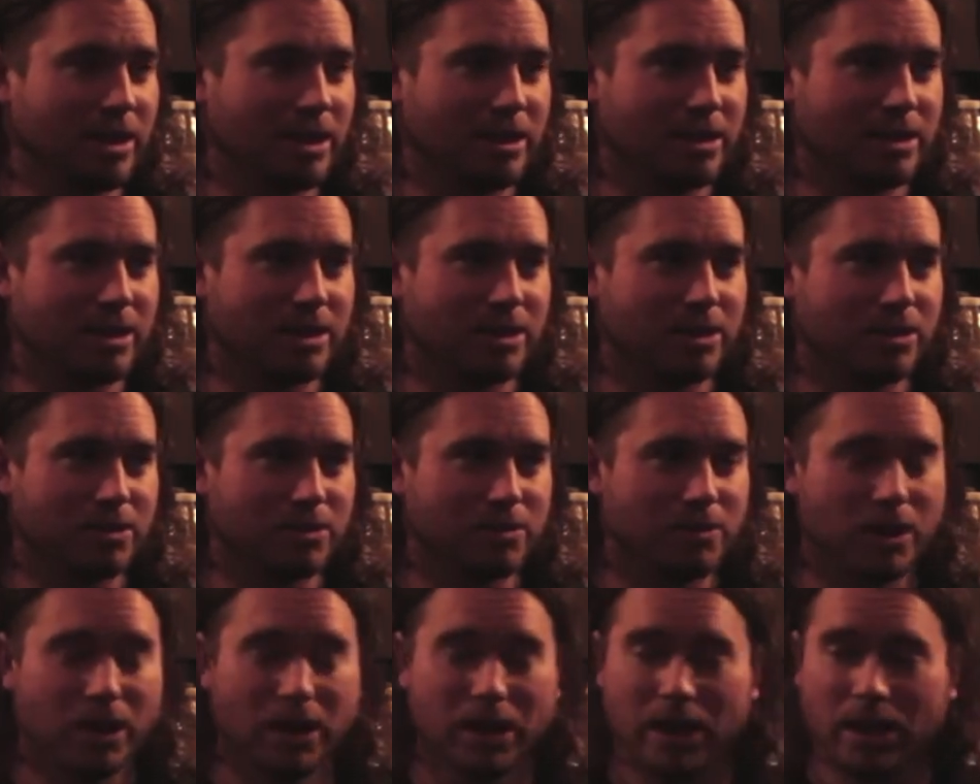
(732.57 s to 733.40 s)
And
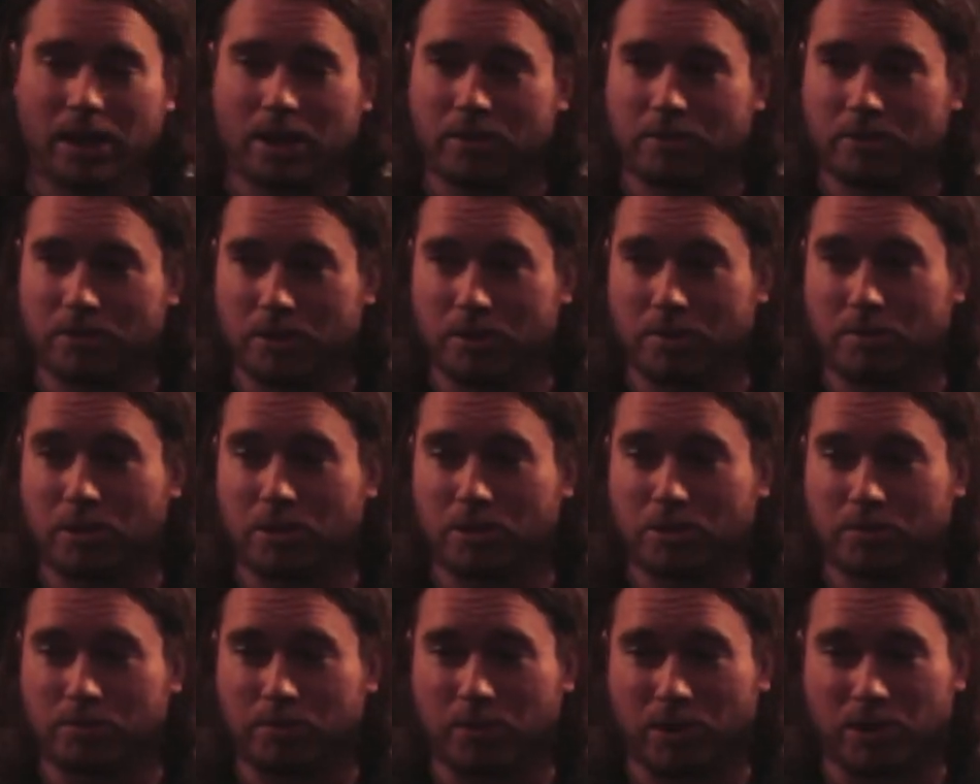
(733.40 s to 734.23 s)
that's, for the
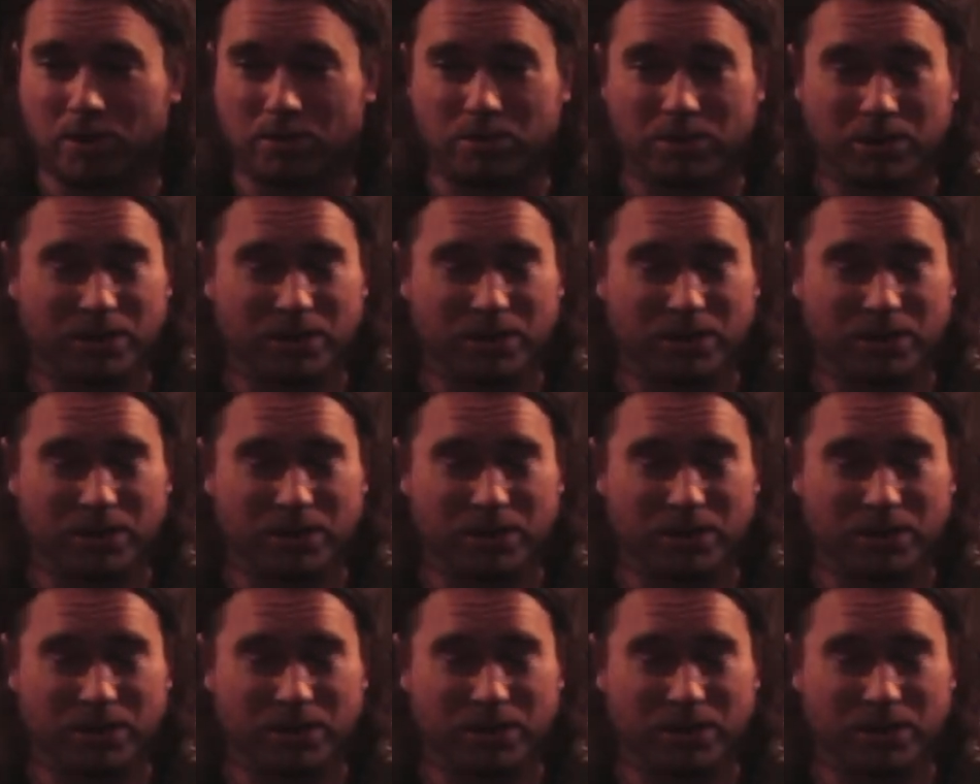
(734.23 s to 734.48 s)
most part,